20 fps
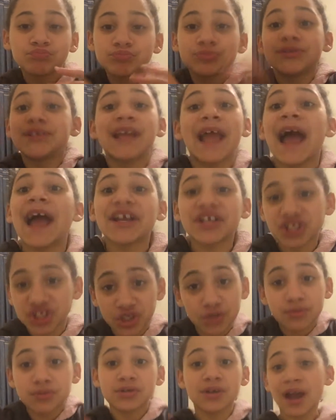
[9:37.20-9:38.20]
yeah, just
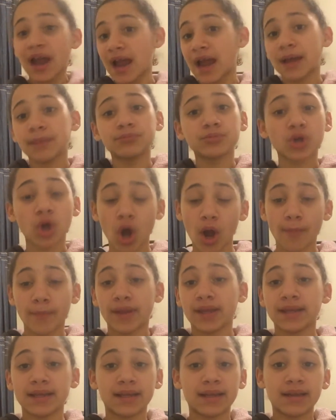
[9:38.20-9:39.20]
subscribe,
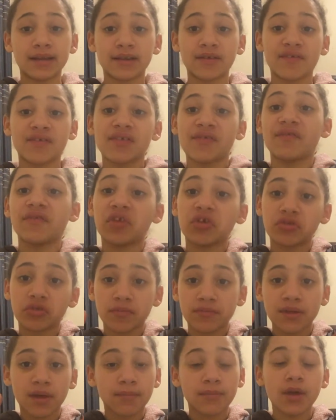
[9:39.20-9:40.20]
comment, and give this video a
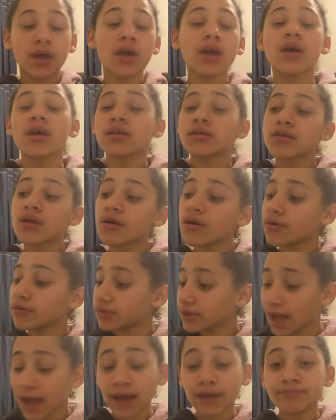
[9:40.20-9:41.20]
thumbs up. So
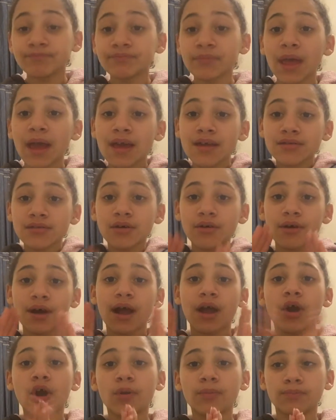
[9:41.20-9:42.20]
yeah, so
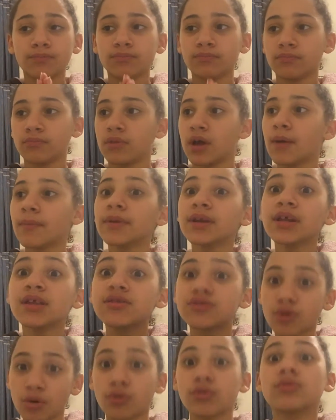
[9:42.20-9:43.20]
I hope, how many
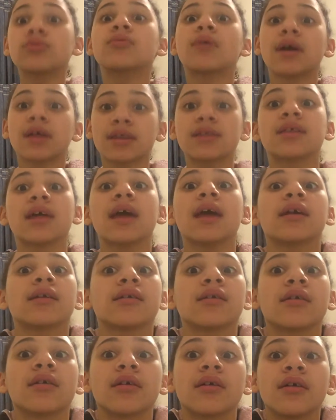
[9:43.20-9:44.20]
so's do I
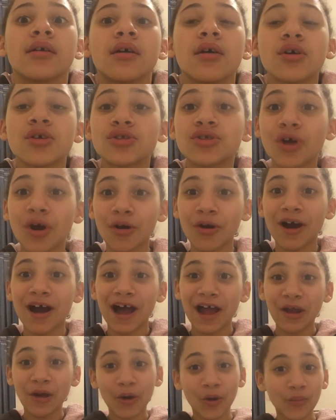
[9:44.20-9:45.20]
say? So
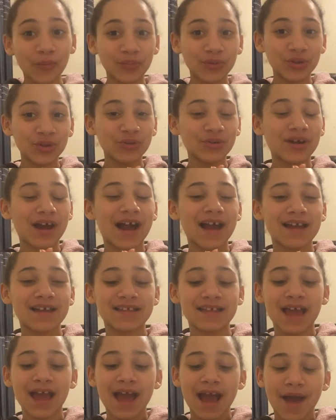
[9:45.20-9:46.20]
I hope you guys
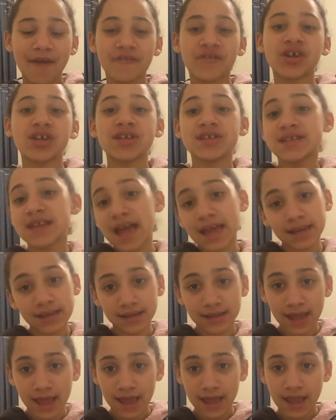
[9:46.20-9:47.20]
have a nice
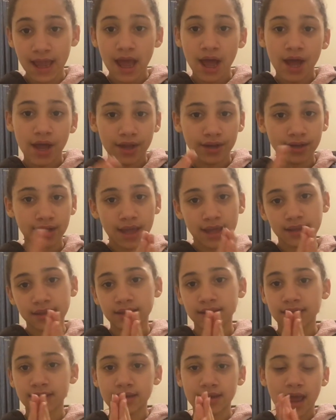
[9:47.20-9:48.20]
day, a
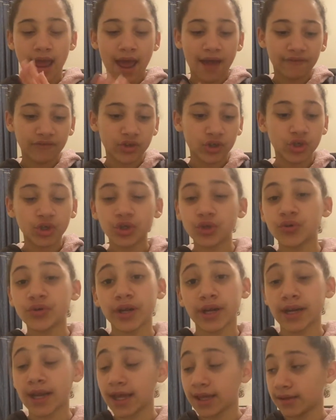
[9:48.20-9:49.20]
nice afternoon,
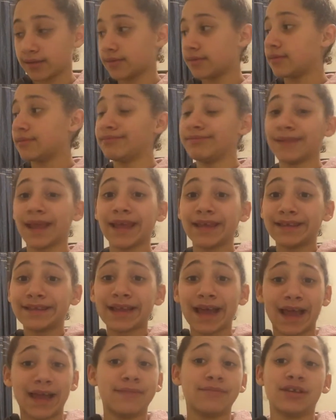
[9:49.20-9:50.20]
a nice
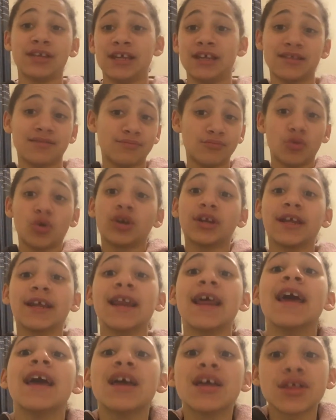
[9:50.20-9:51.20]
nighttime, a nice
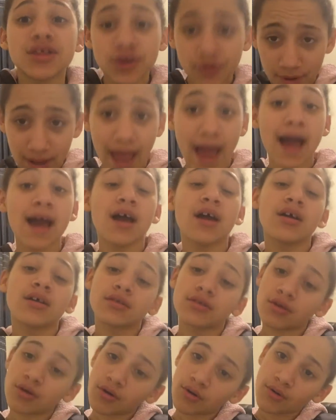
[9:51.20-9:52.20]
morning. So yeah,
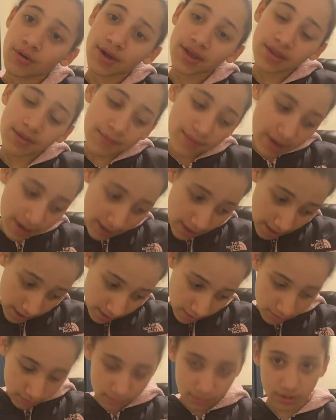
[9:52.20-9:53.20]
so in the
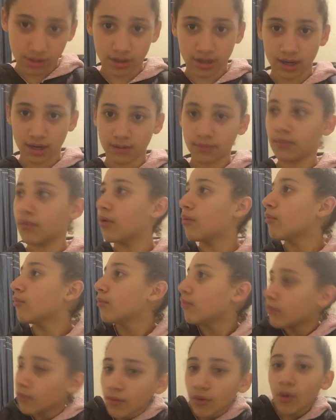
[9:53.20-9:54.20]
name
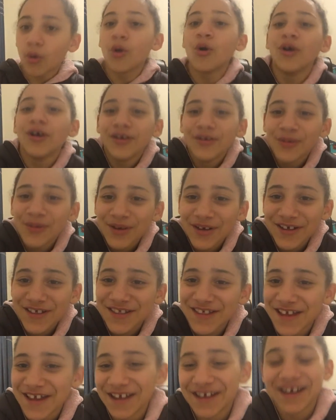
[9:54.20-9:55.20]
what am I
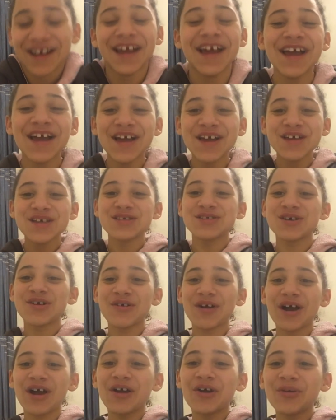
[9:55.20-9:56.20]
saying?
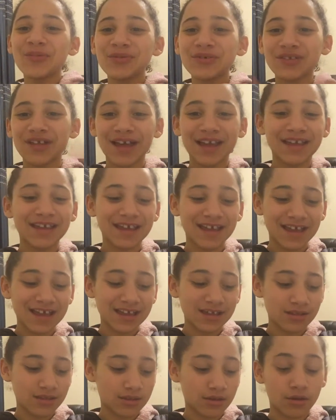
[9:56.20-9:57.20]
So I hope you like
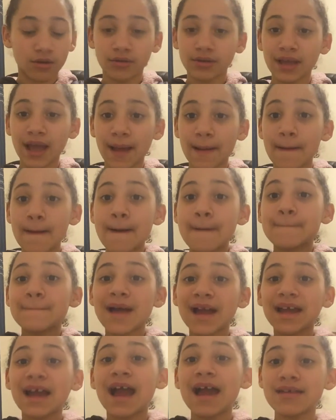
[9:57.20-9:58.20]
it. So yeah,
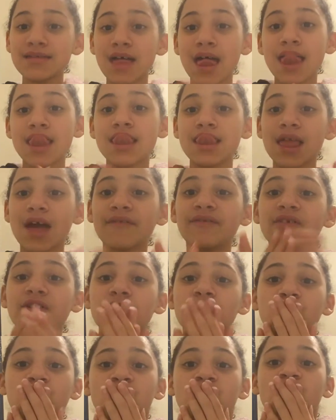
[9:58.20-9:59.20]
bye guys, love
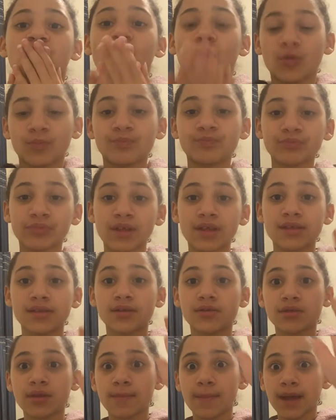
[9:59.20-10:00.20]
you.
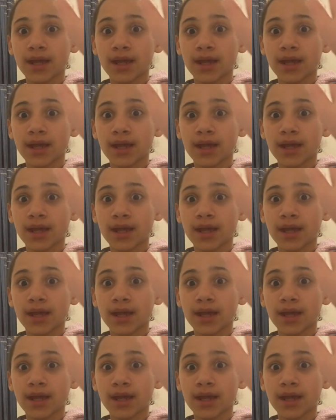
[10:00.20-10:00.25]
See you in